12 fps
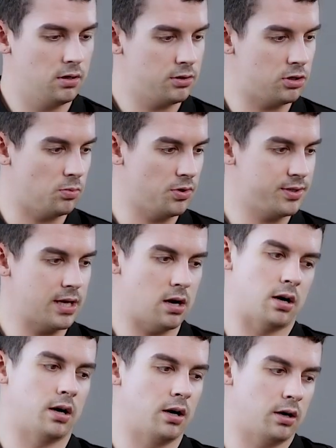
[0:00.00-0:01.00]
So we'll set
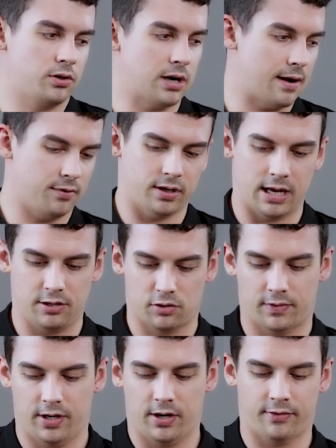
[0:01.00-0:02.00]
our travel case
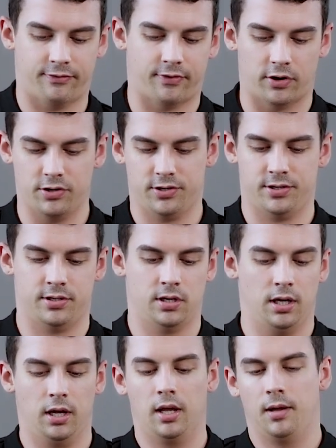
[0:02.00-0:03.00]
over here first.
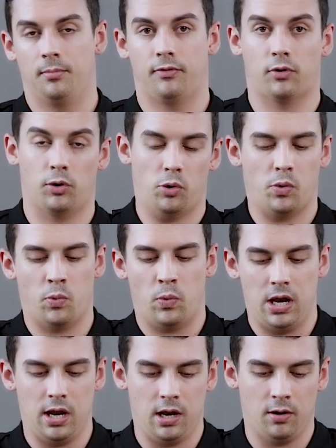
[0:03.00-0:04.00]
Before
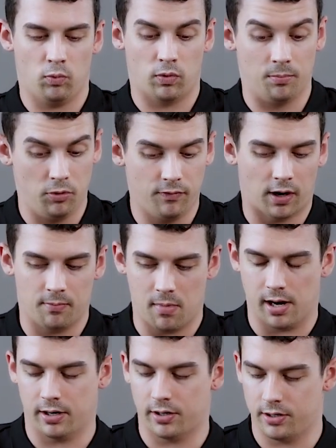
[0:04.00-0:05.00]
we remove our
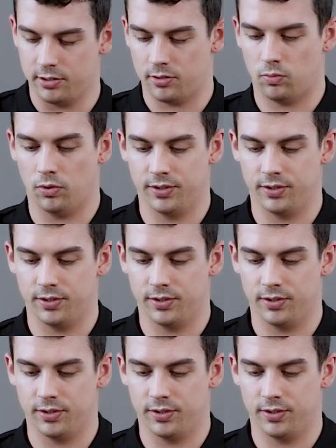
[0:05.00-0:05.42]
monitors, we'll